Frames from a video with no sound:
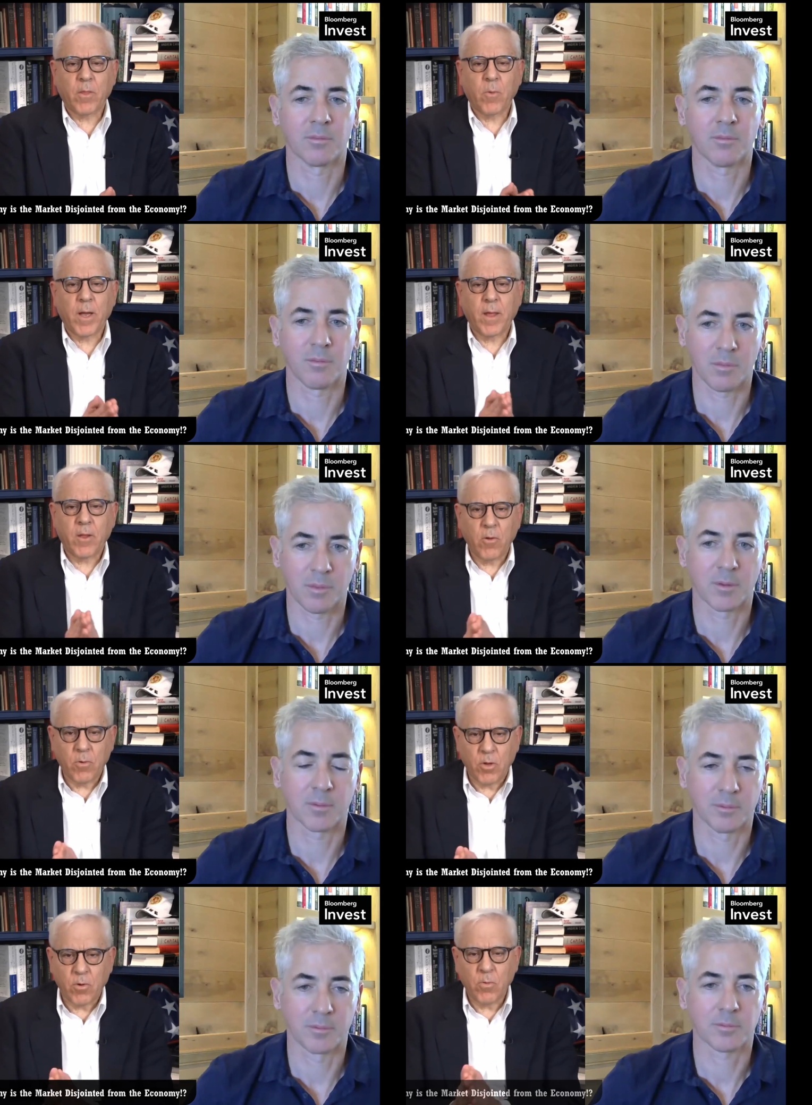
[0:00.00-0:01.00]
Speaker 1: the way that
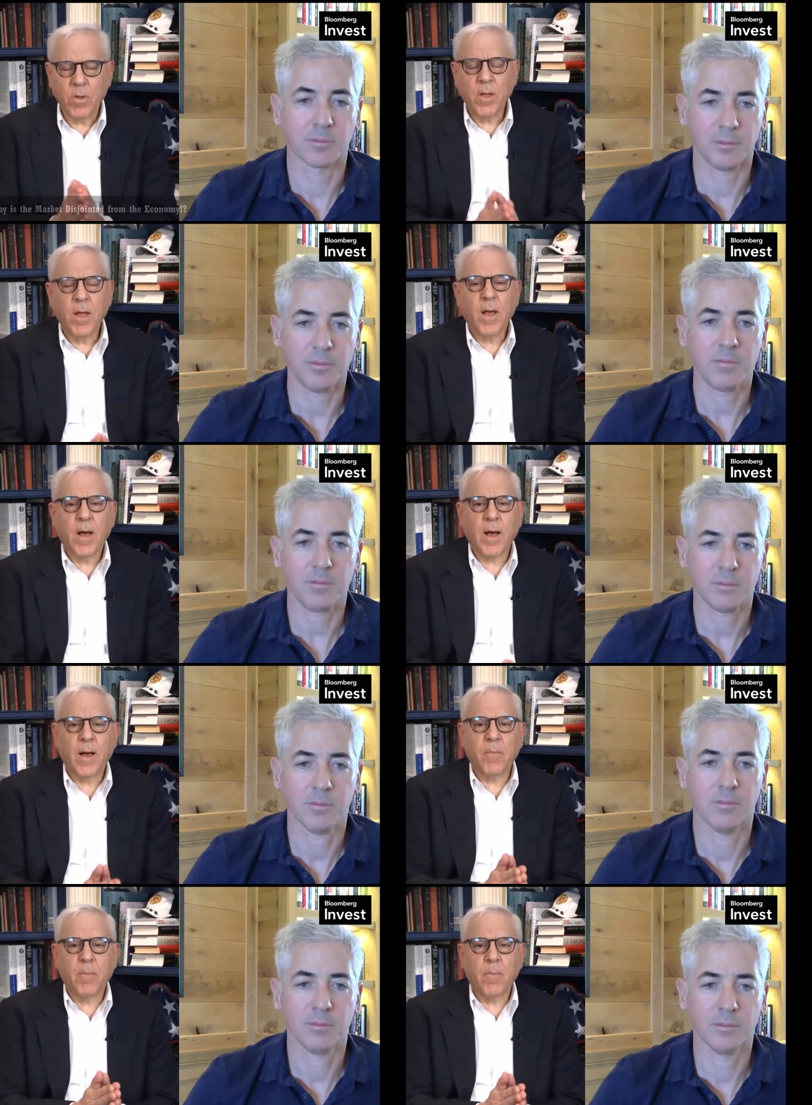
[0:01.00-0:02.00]
you do.
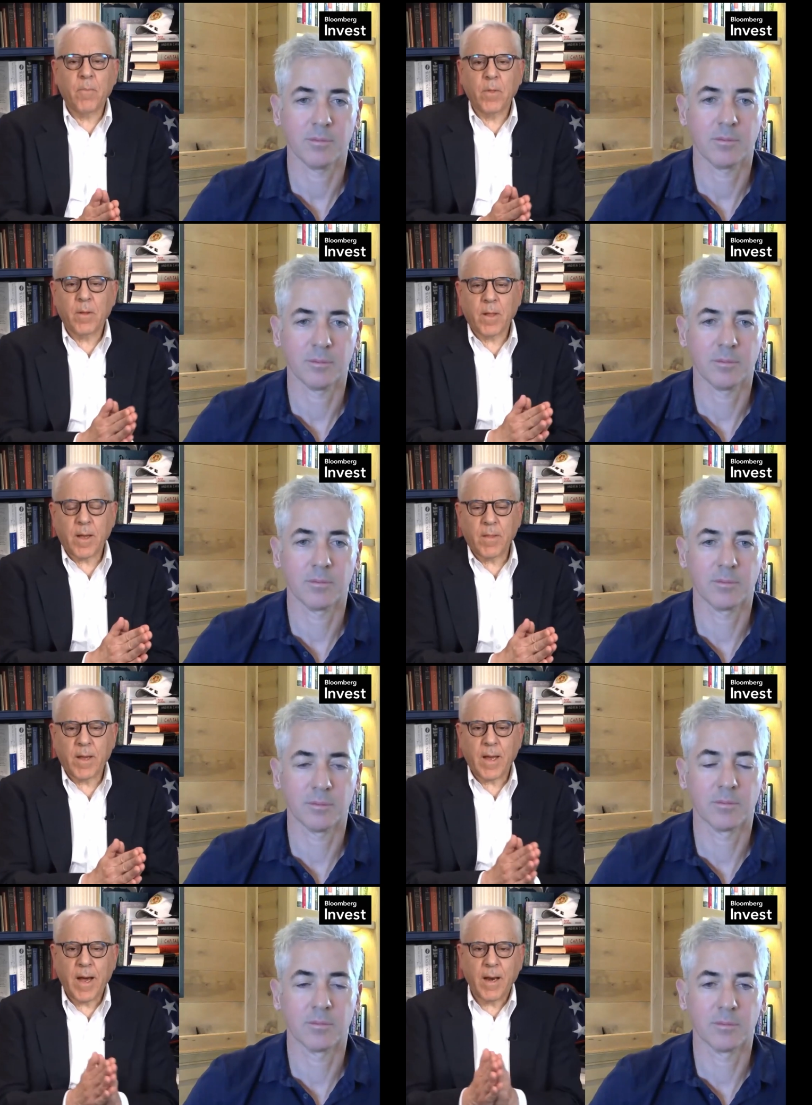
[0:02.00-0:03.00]
The
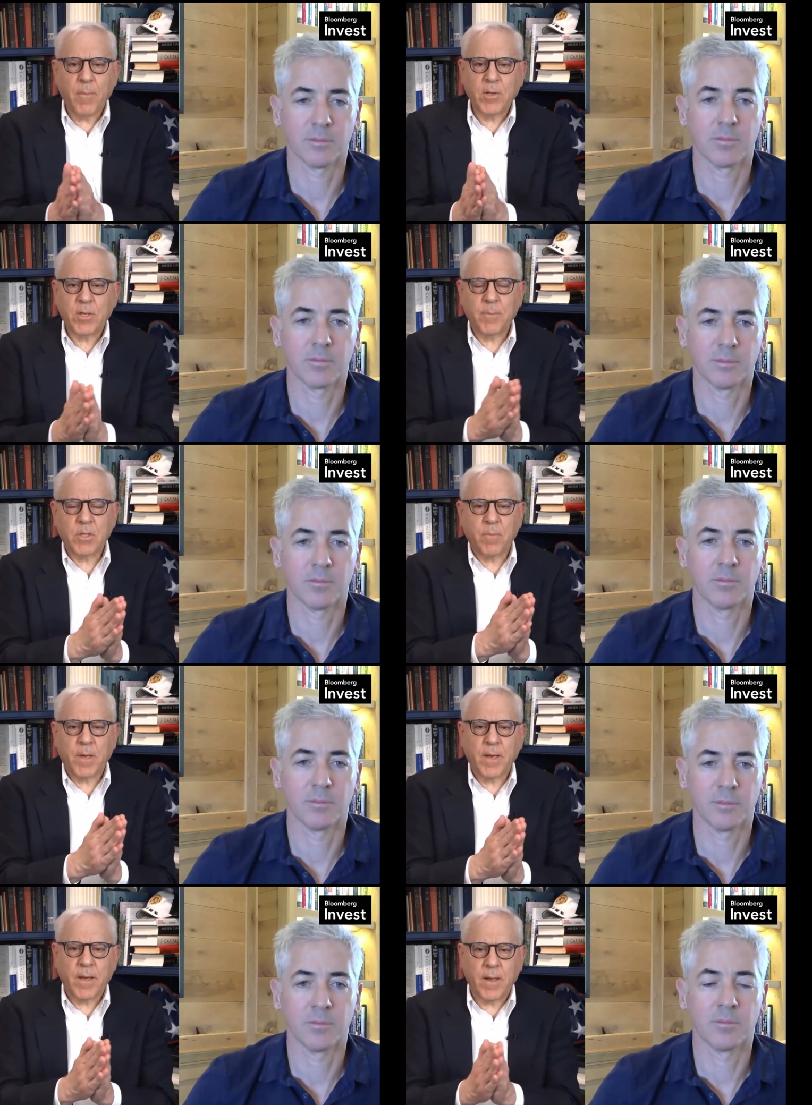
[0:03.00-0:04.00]
economy seems to
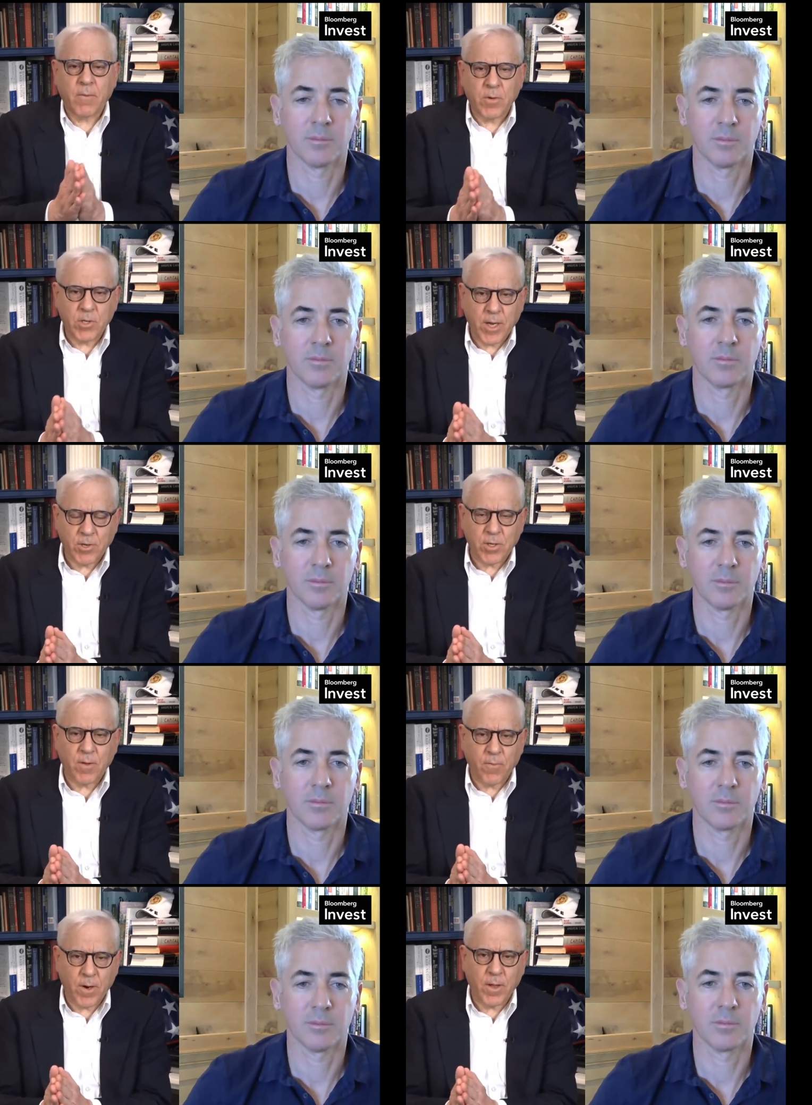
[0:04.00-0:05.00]
be in a
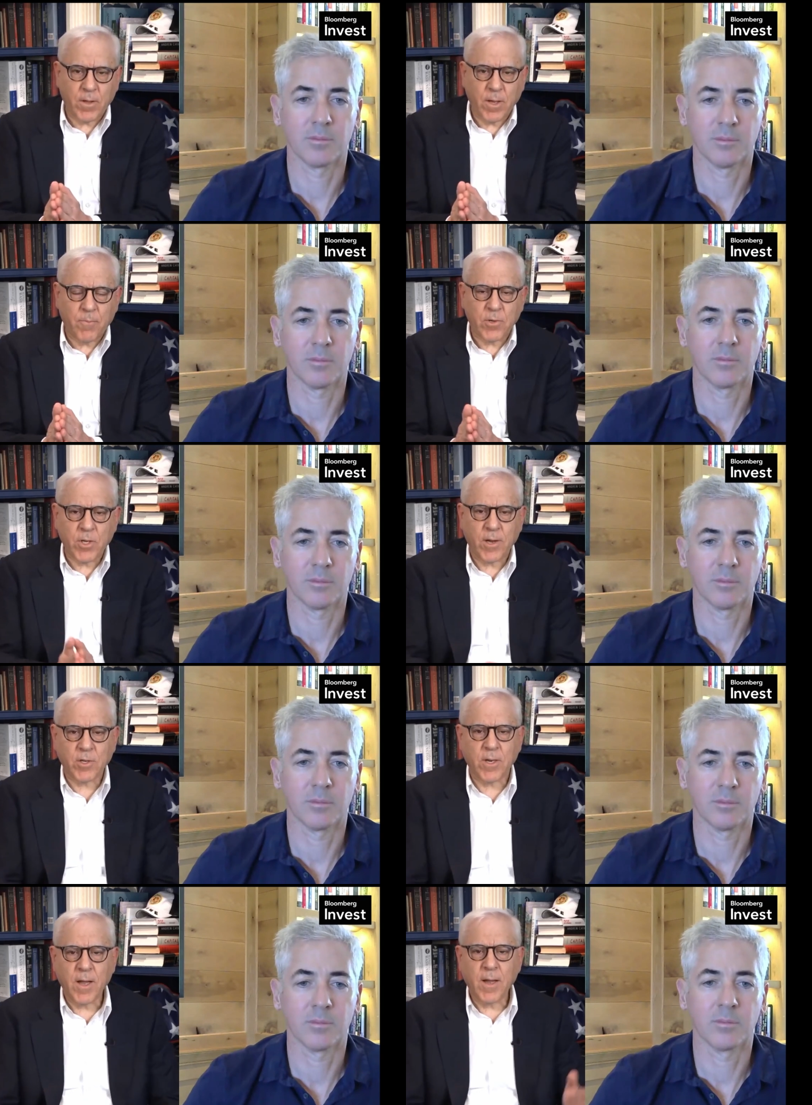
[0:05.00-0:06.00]
recession, a fairly deep
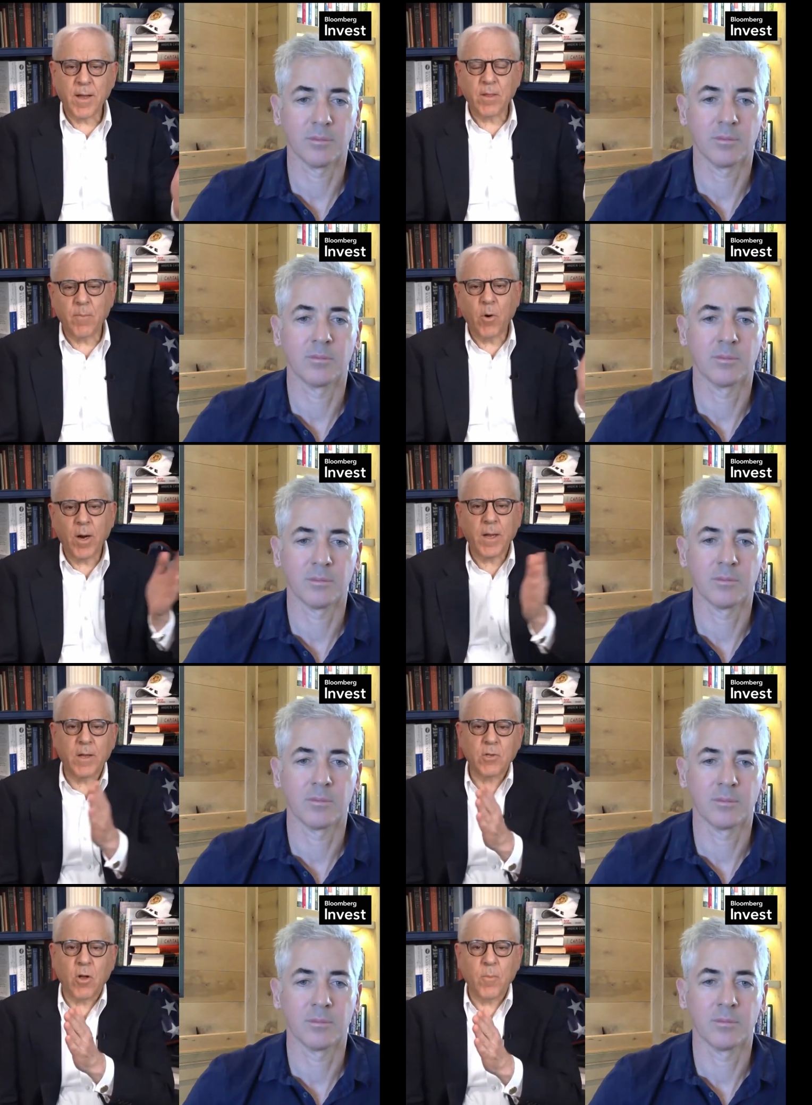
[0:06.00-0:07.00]
recession, yet the
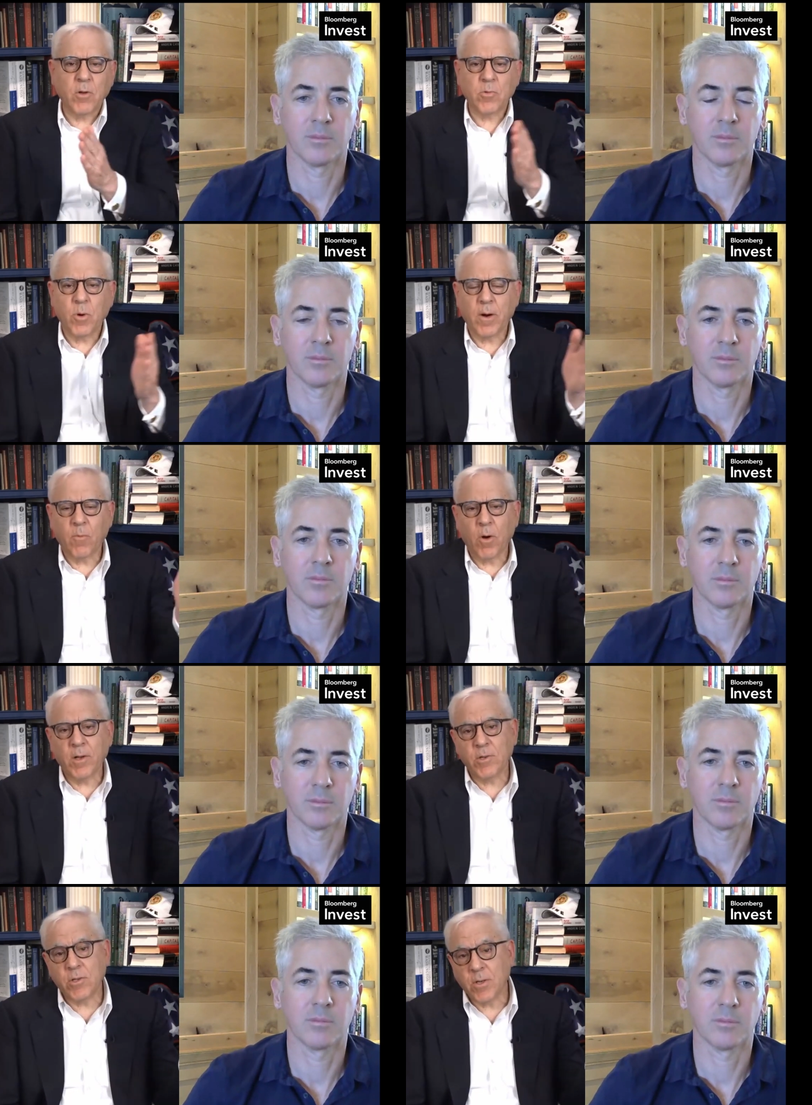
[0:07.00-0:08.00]
market is almost where it
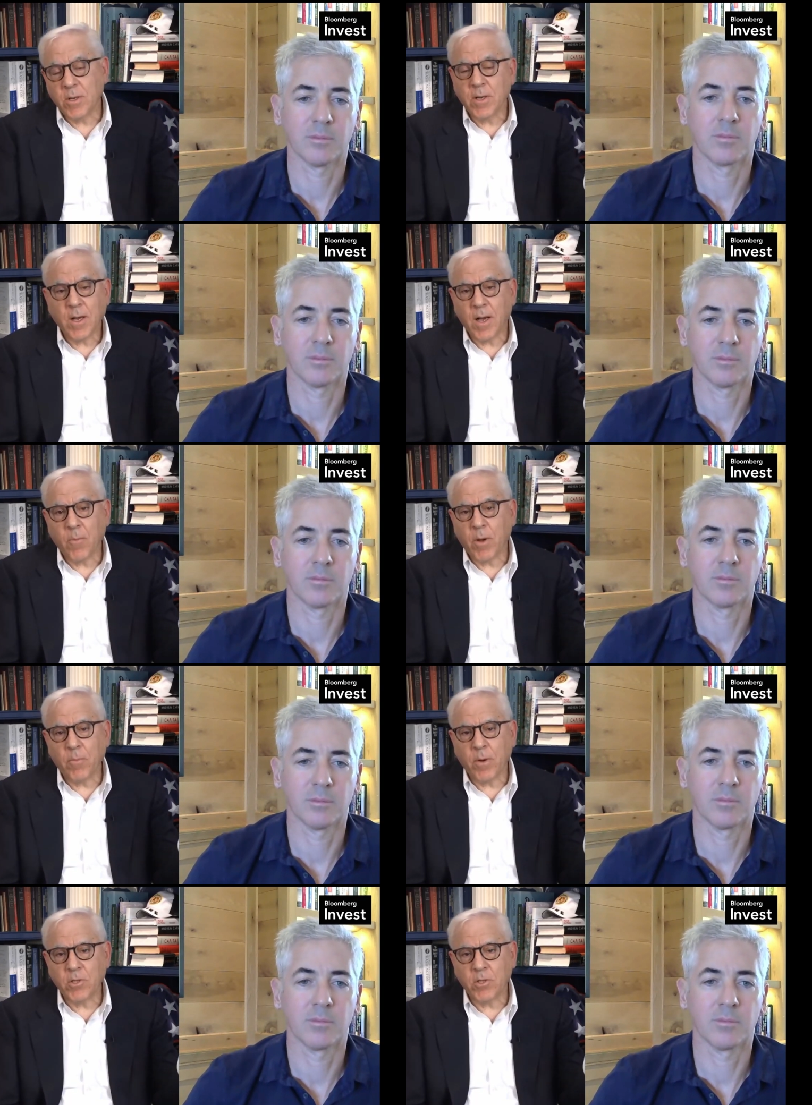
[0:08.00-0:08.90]
was when we